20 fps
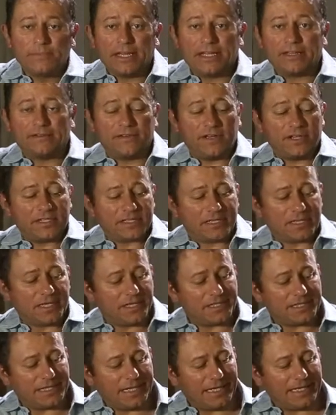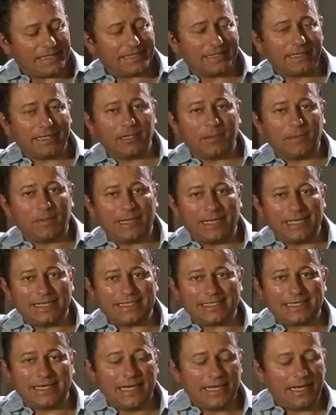And the first of those is a little
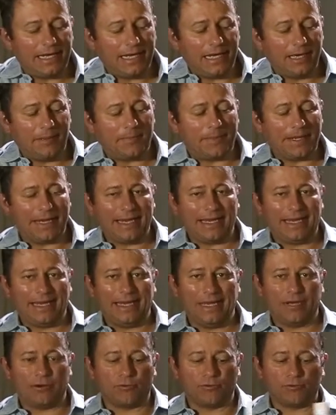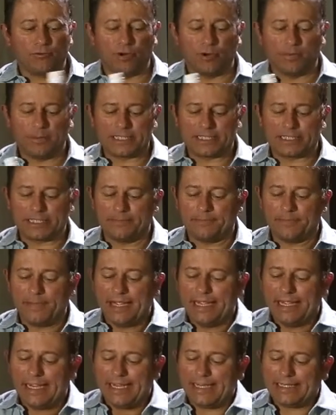place up in Robertson.
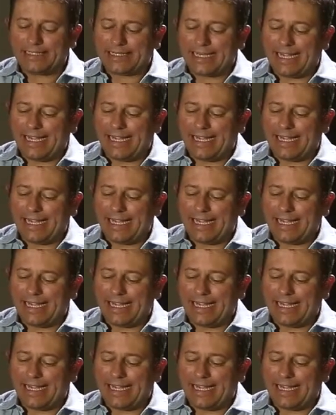It's